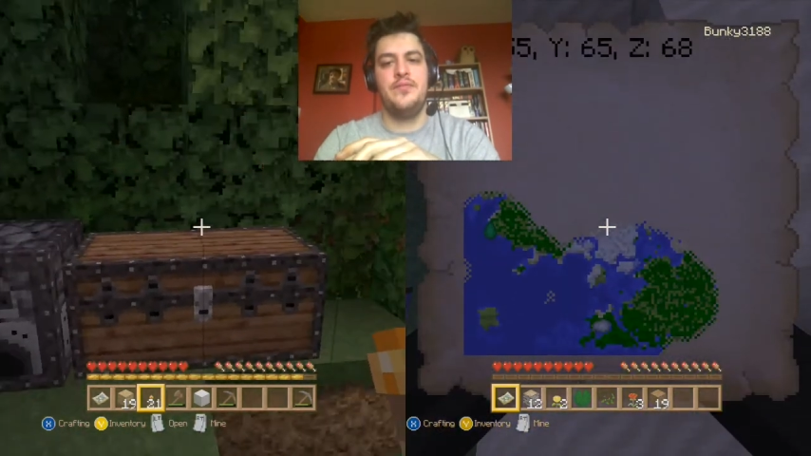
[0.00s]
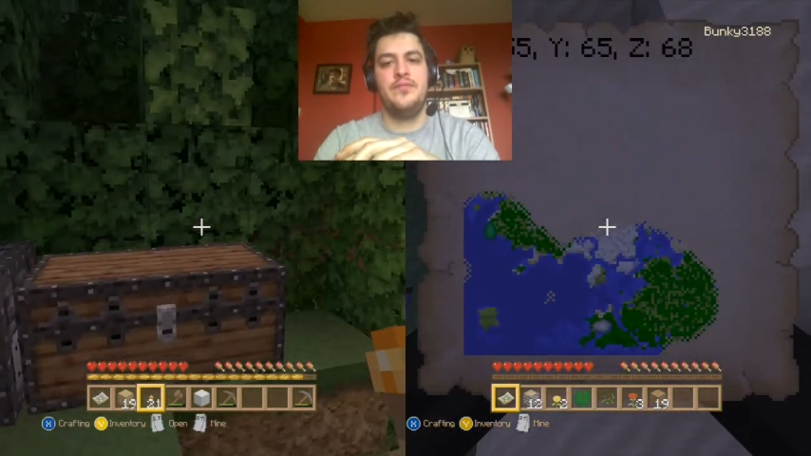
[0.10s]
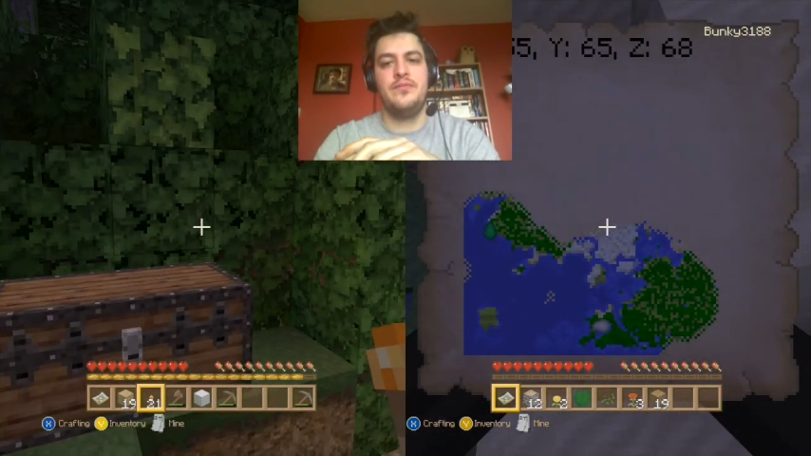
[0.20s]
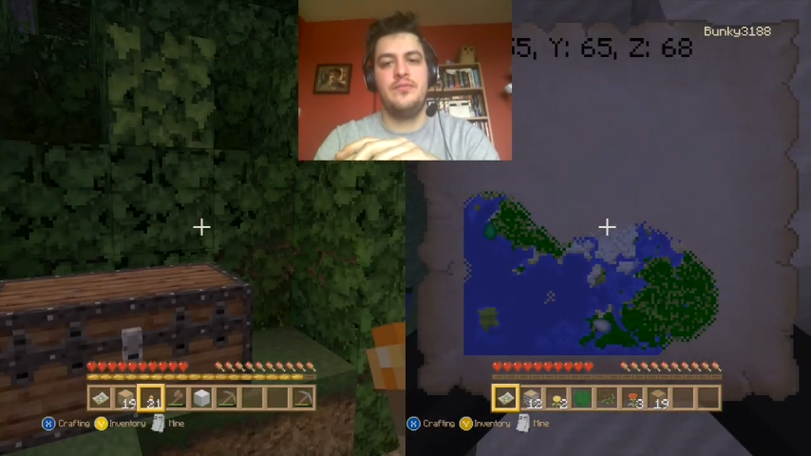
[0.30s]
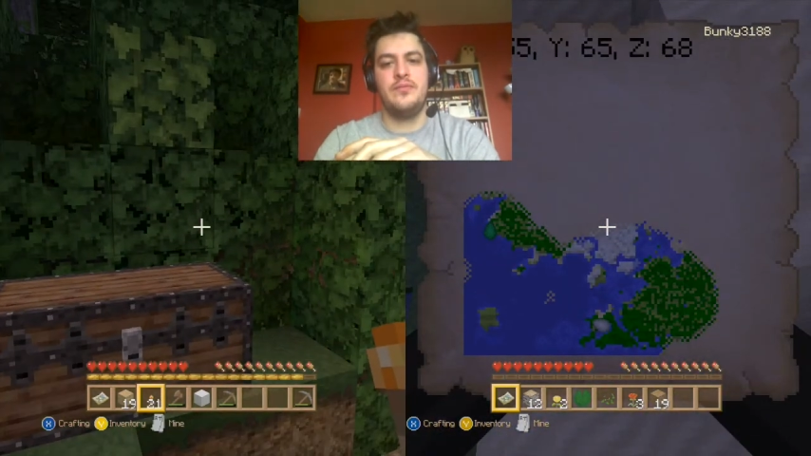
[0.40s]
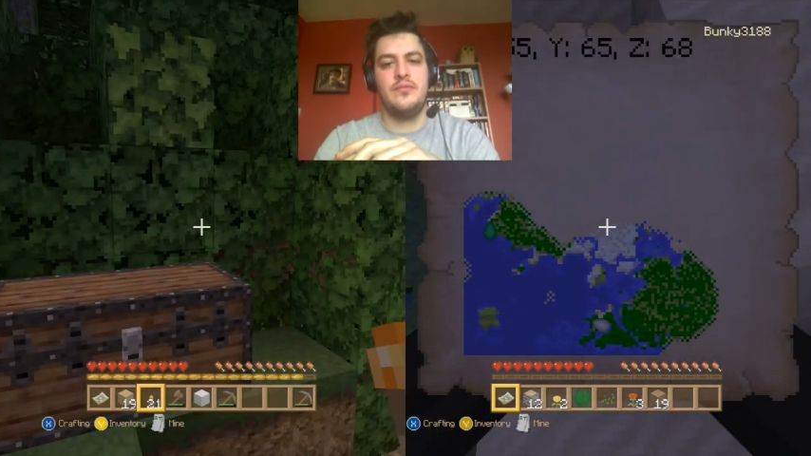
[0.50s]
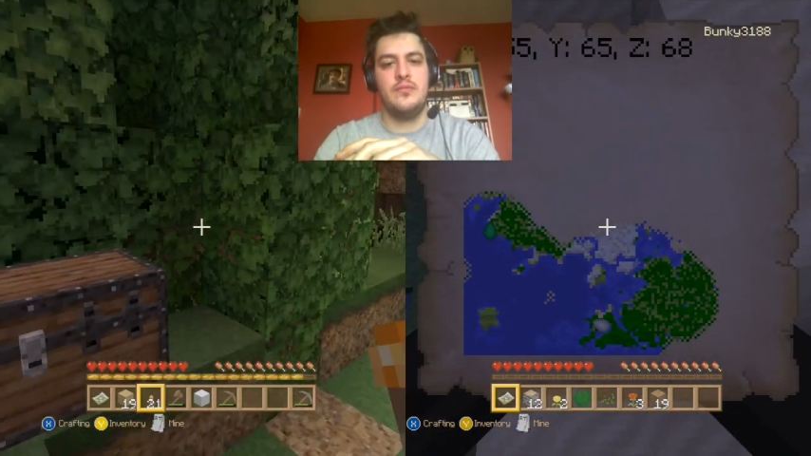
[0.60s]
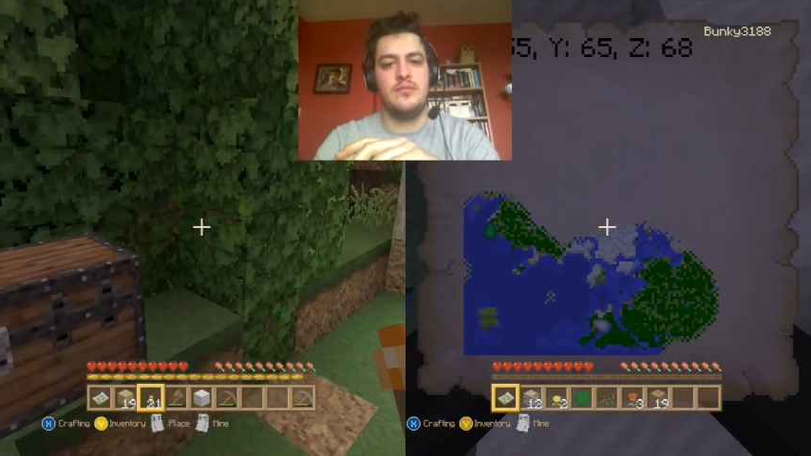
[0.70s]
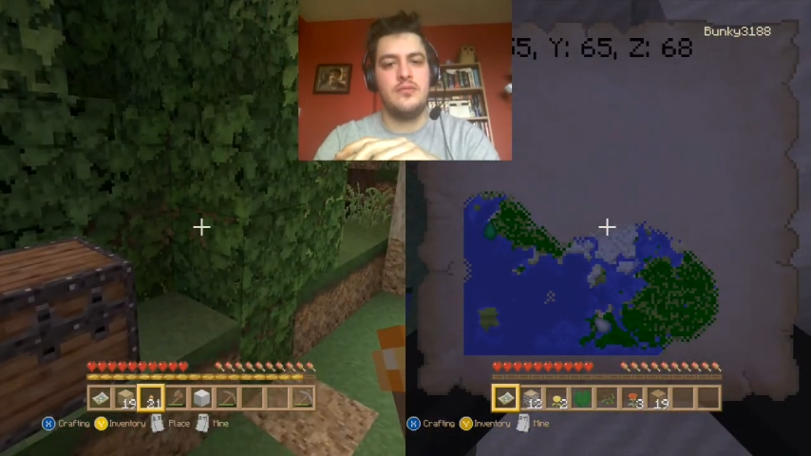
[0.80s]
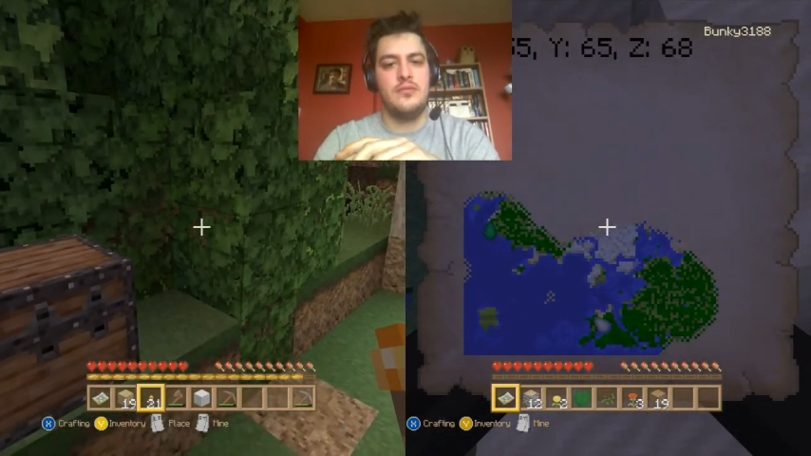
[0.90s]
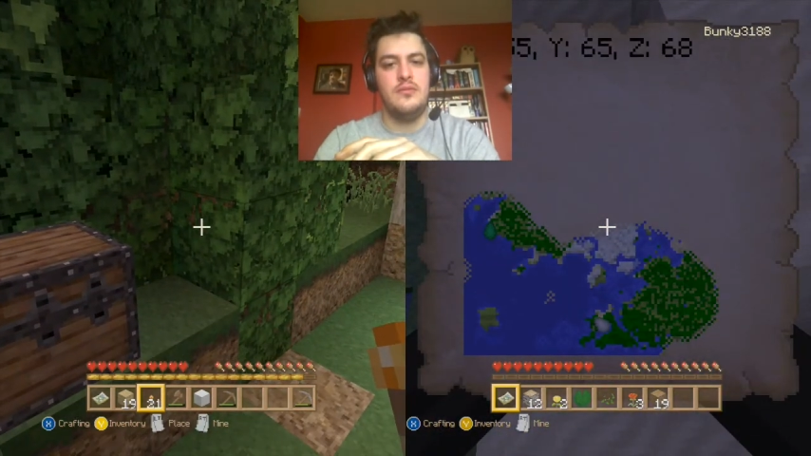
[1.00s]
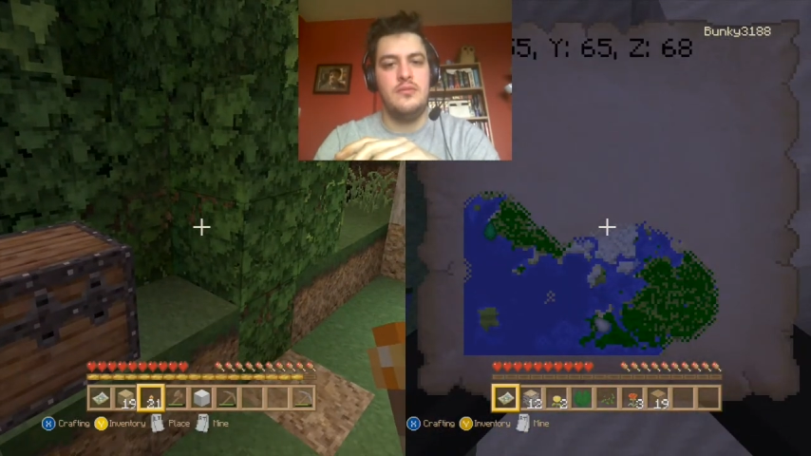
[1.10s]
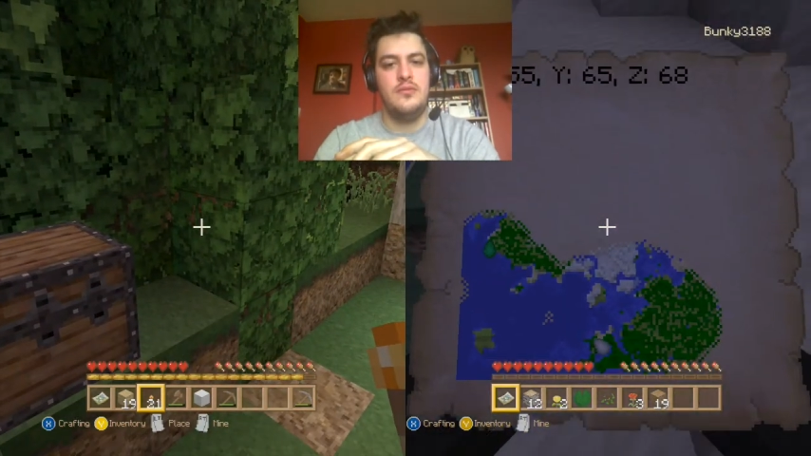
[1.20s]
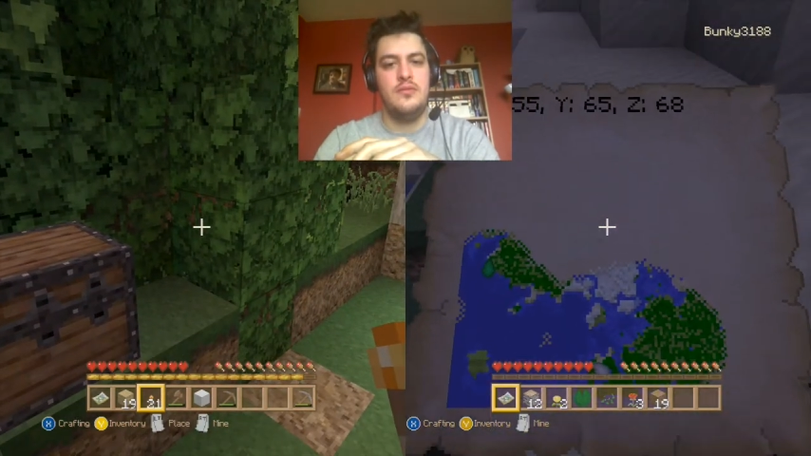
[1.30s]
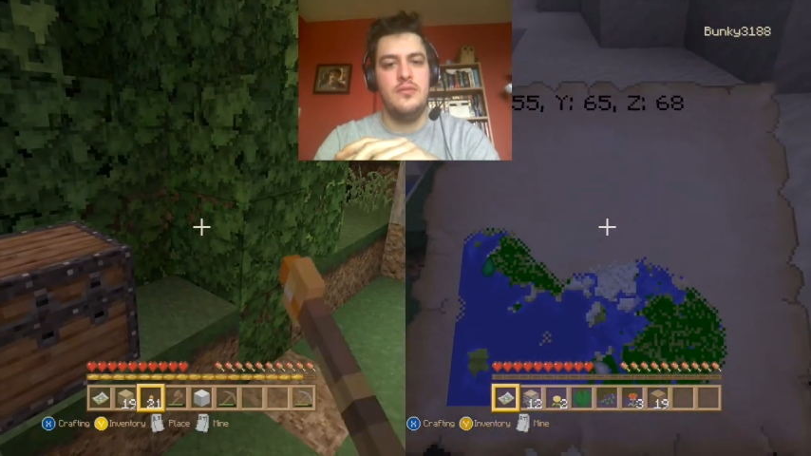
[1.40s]

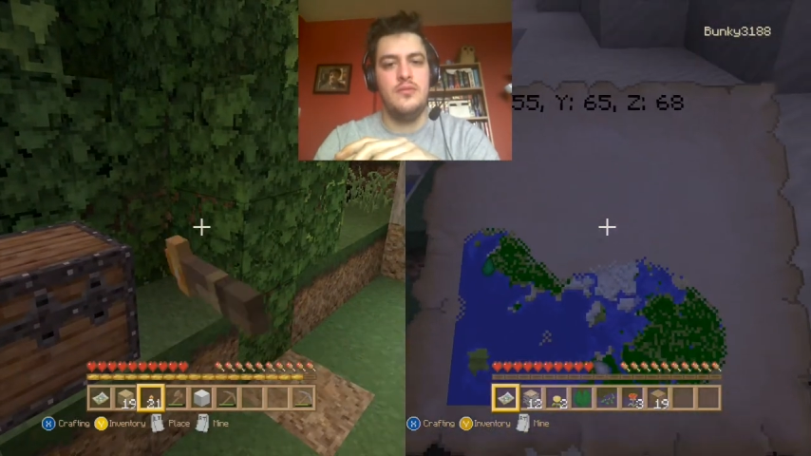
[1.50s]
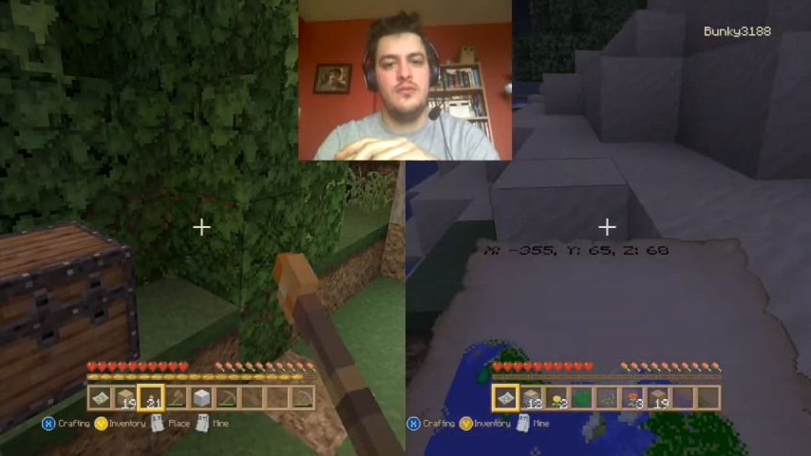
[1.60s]
No one is speaking in this clip.